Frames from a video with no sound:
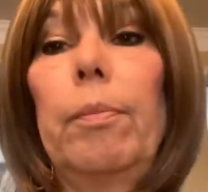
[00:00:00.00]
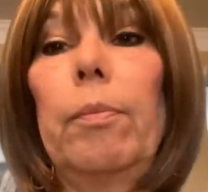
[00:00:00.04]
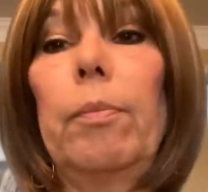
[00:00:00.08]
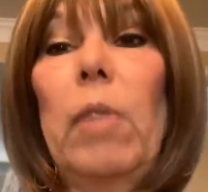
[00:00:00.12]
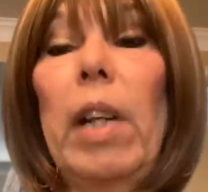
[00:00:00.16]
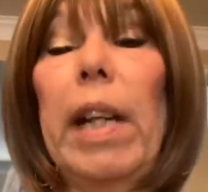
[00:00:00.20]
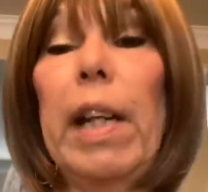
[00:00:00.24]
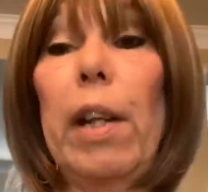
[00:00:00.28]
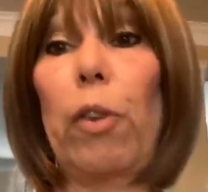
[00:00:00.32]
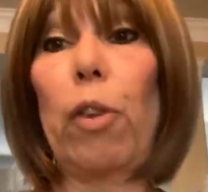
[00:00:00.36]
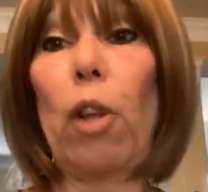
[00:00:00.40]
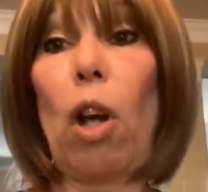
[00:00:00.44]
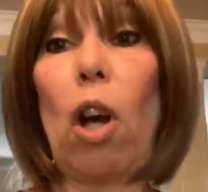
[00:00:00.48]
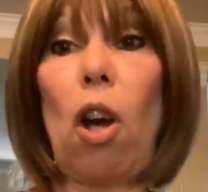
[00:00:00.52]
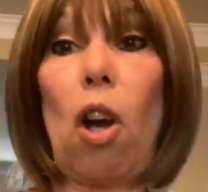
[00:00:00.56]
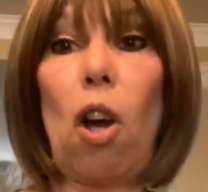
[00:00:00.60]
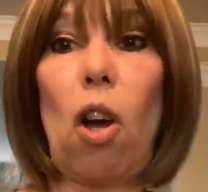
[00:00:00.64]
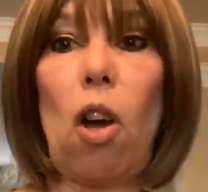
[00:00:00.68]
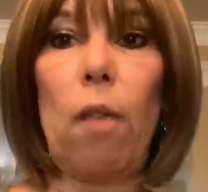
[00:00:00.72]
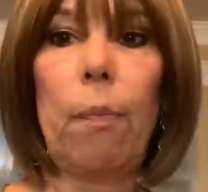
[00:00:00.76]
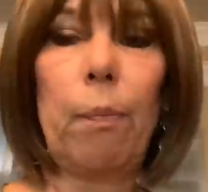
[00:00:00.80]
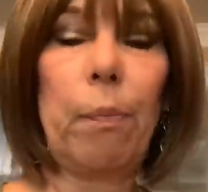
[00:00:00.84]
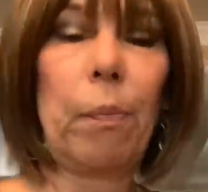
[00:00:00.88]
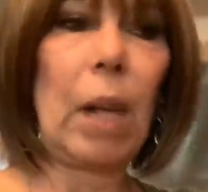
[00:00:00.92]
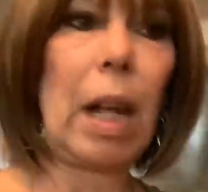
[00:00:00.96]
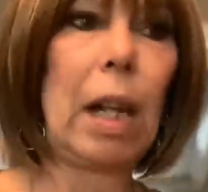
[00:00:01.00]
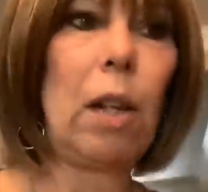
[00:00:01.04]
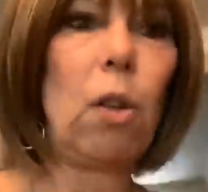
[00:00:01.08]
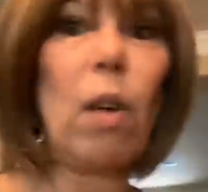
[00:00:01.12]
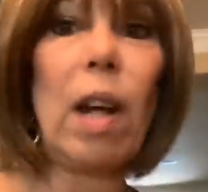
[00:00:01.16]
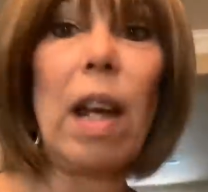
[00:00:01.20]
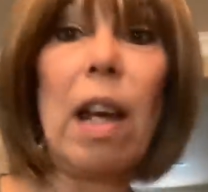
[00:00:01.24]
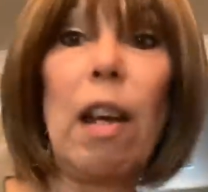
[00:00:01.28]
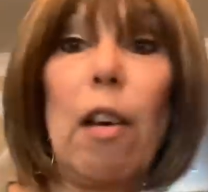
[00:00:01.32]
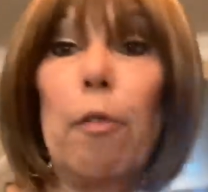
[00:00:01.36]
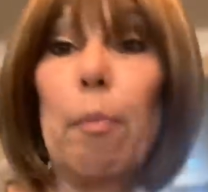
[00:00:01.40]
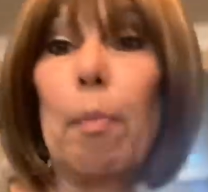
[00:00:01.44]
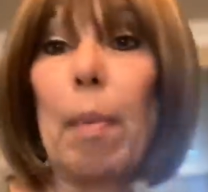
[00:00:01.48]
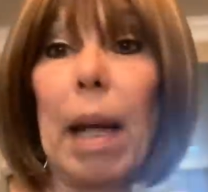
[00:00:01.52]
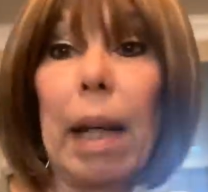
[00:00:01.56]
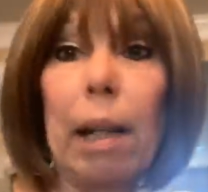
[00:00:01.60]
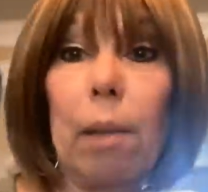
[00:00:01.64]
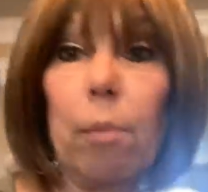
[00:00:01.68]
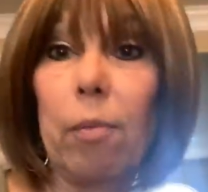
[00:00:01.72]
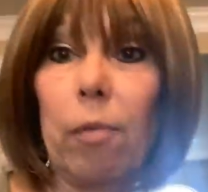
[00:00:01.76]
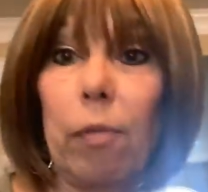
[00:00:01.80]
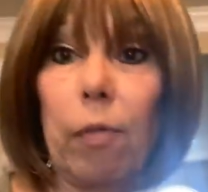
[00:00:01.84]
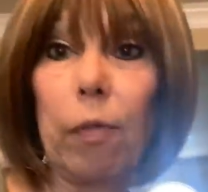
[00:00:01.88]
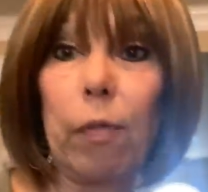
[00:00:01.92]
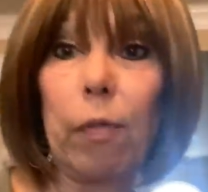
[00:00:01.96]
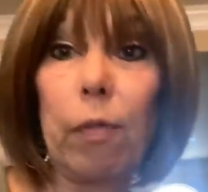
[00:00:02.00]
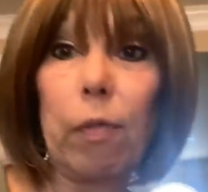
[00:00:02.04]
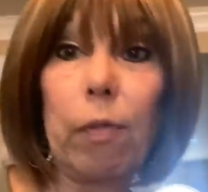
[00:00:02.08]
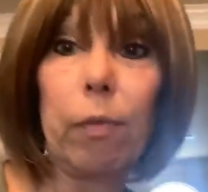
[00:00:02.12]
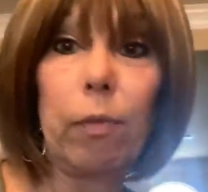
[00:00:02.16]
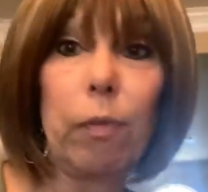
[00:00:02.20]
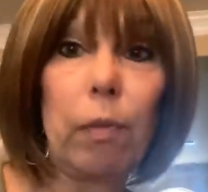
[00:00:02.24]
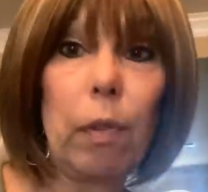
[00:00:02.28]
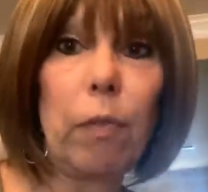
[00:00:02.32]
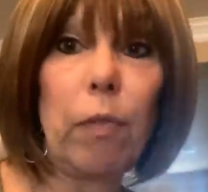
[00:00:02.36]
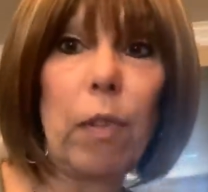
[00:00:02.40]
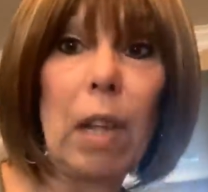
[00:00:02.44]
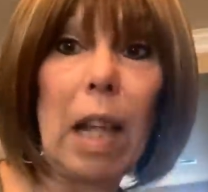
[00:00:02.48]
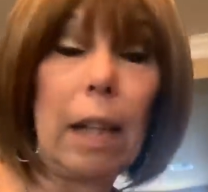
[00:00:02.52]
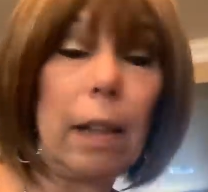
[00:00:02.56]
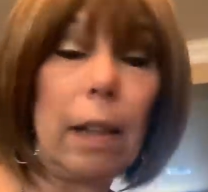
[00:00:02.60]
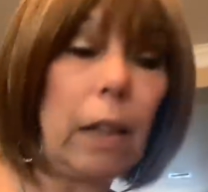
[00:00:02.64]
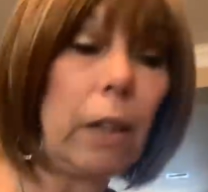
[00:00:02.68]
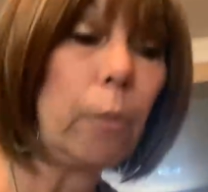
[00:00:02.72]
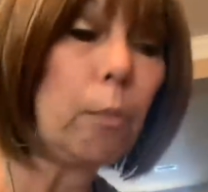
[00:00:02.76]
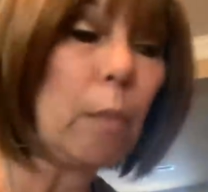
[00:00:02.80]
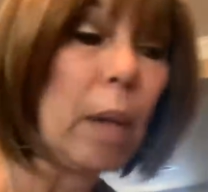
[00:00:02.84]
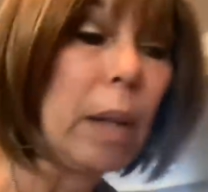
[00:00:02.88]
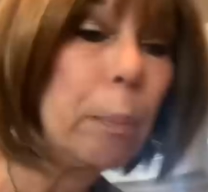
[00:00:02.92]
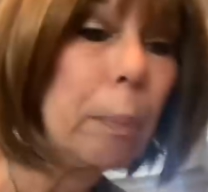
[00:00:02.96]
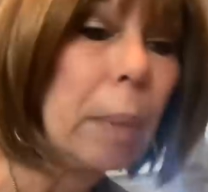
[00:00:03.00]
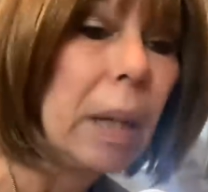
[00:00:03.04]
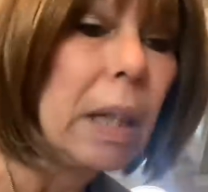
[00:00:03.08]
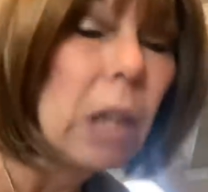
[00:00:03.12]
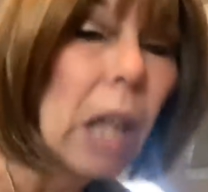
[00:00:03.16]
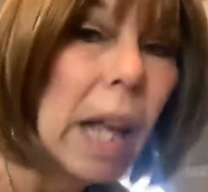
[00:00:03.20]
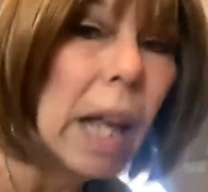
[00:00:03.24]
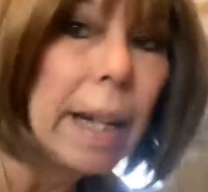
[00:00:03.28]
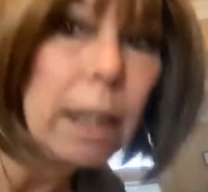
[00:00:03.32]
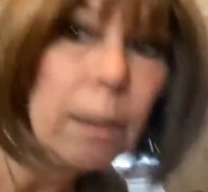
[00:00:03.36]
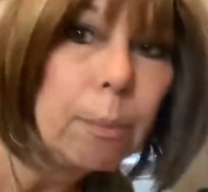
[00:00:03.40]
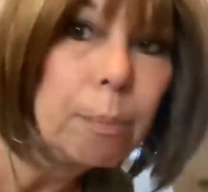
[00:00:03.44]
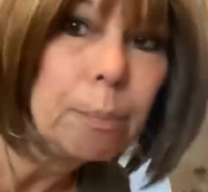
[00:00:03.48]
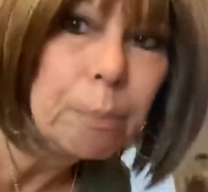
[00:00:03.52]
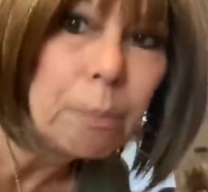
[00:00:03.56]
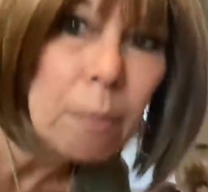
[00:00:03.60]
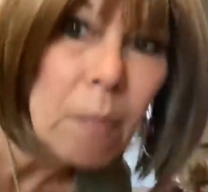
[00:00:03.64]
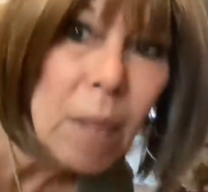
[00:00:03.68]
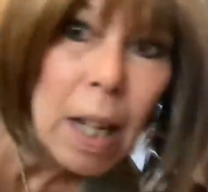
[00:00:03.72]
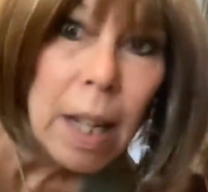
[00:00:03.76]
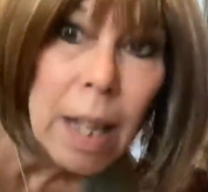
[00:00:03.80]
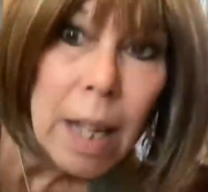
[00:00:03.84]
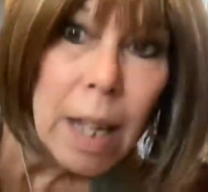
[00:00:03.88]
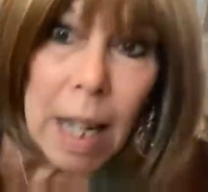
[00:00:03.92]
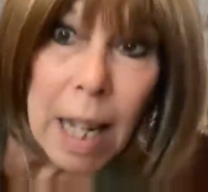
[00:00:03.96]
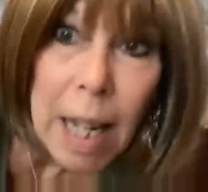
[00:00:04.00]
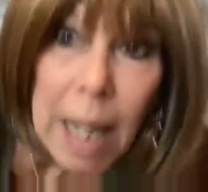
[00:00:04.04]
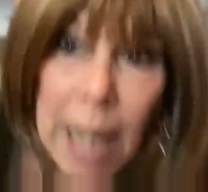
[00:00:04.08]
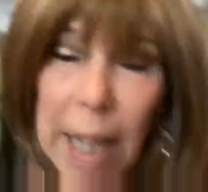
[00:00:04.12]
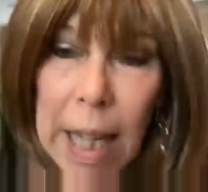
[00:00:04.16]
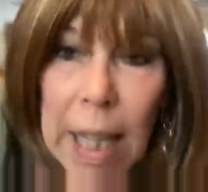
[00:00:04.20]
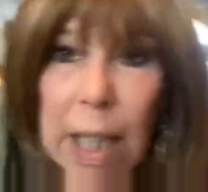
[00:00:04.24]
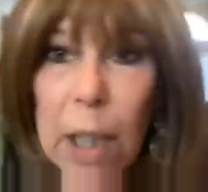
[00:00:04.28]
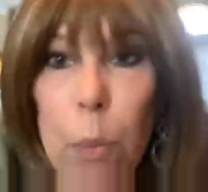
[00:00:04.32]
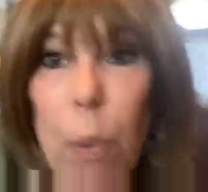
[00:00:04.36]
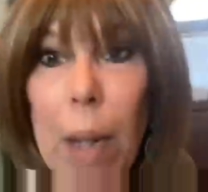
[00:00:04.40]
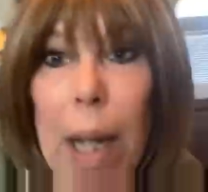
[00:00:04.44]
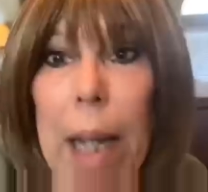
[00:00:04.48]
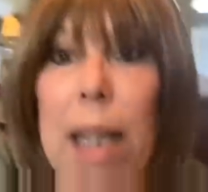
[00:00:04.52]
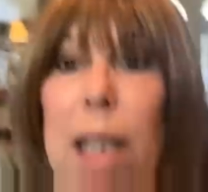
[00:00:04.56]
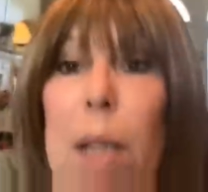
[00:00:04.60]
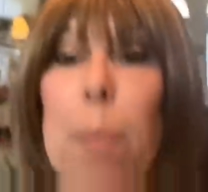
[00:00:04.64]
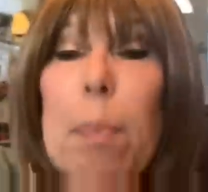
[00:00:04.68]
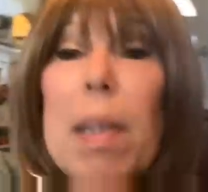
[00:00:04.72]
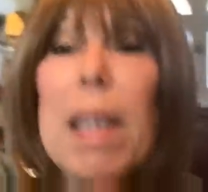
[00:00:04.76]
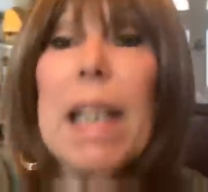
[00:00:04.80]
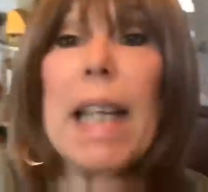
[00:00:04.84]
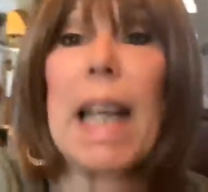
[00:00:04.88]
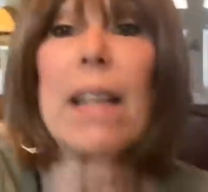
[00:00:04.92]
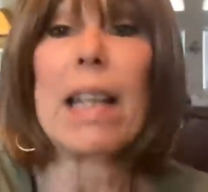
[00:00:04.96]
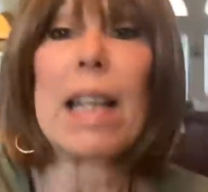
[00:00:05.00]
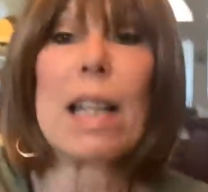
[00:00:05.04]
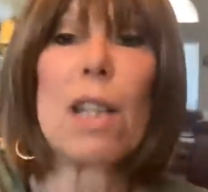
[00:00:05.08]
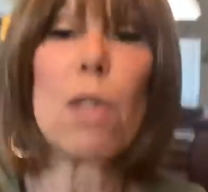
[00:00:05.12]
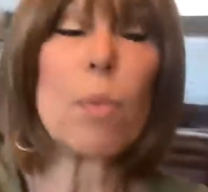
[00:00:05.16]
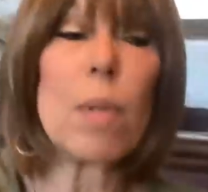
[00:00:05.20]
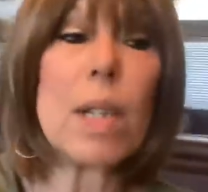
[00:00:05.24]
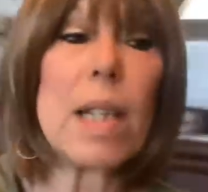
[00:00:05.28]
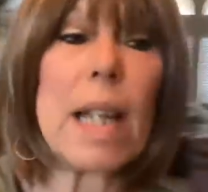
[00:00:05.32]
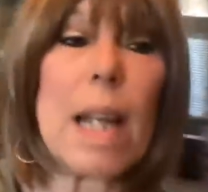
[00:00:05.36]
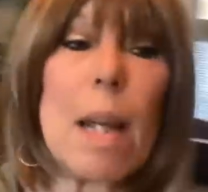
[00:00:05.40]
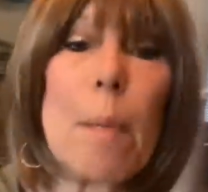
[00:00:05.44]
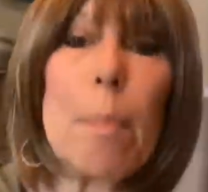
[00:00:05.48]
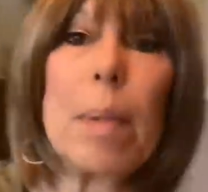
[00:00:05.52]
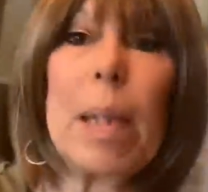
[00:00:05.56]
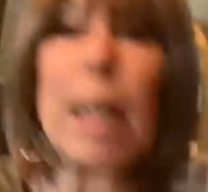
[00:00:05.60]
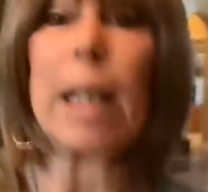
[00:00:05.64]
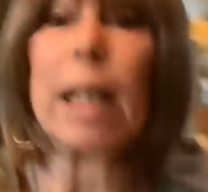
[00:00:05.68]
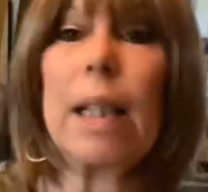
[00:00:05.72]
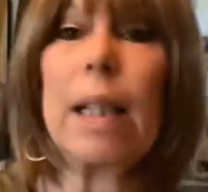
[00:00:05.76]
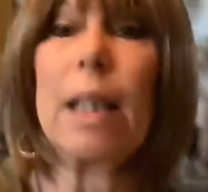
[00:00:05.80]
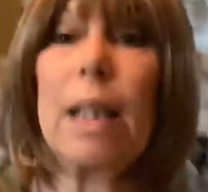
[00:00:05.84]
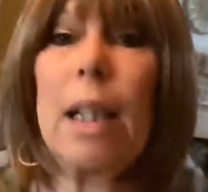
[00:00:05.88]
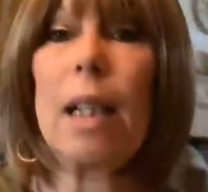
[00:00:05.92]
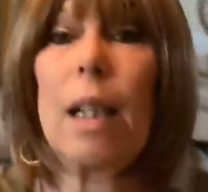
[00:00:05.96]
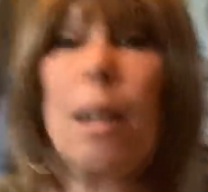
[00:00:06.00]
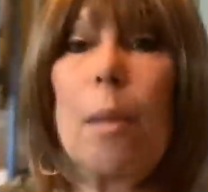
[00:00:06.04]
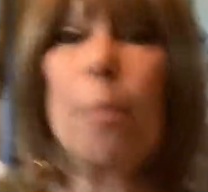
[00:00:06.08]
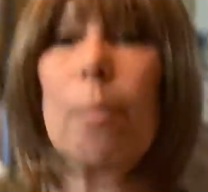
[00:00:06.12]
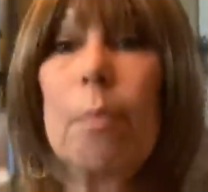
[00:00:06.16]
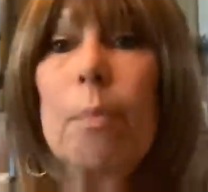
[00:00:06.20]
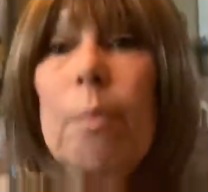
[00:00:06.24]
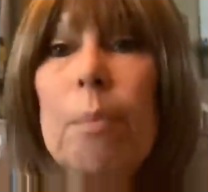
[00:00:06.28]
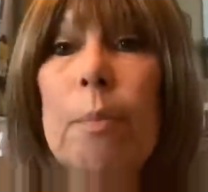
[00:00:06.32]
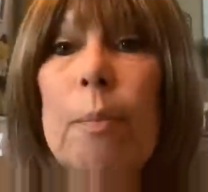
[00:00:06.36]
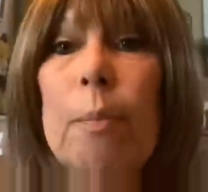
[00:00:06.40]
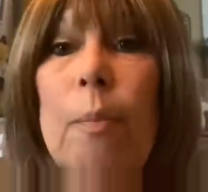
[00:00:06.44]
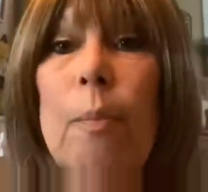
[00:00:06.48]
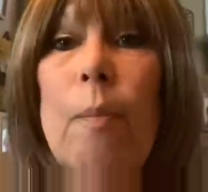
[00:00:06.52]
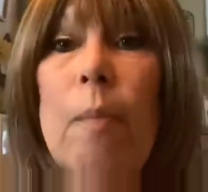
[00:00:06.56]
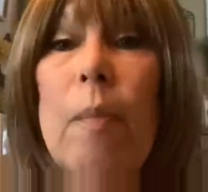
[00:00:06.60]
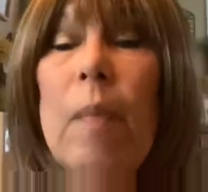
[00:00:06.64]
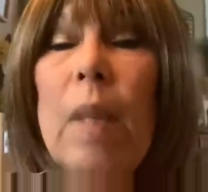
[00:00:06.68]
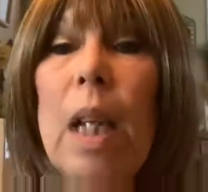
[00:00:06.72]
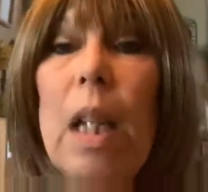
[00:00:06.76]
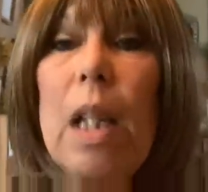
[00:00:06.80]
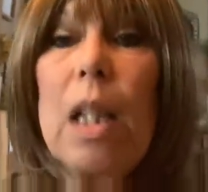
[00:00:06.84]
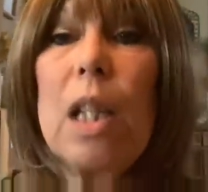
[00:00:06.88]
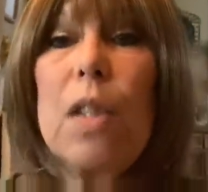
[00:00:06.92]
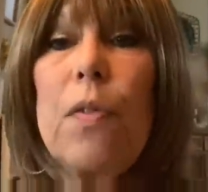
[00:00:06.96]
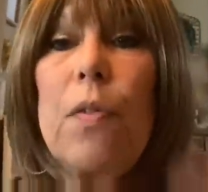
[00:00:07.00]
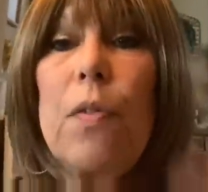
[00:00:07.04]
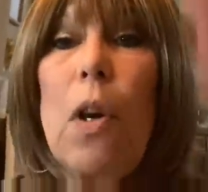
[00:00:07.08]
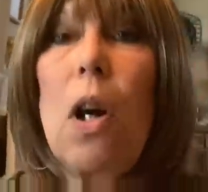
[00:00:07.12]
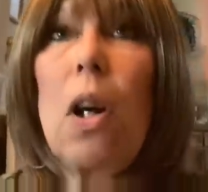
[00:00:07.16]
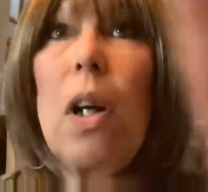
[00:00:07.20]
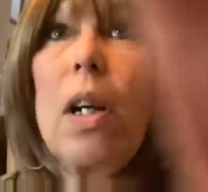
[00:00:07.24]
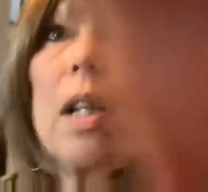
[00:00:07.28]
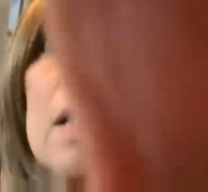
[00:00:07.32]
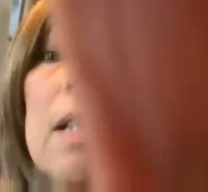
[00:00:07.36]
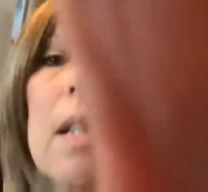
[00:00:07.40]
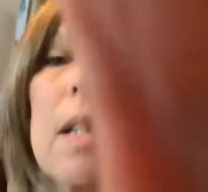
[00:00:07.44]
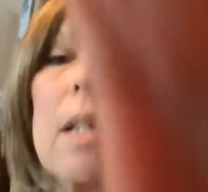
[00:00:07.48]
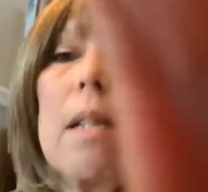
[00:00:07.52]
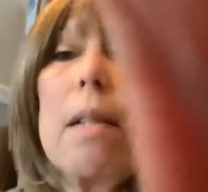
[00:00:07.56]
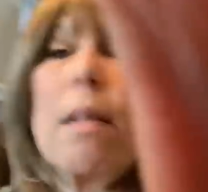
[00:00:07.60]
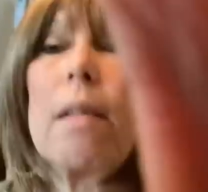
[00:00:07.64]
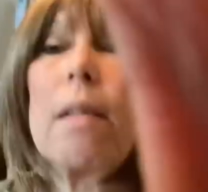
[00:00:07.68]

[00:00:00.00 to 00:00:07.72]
Right here in the hall. I don't have my my big light. Anyways, but yeah, that's what's happening um, as far as,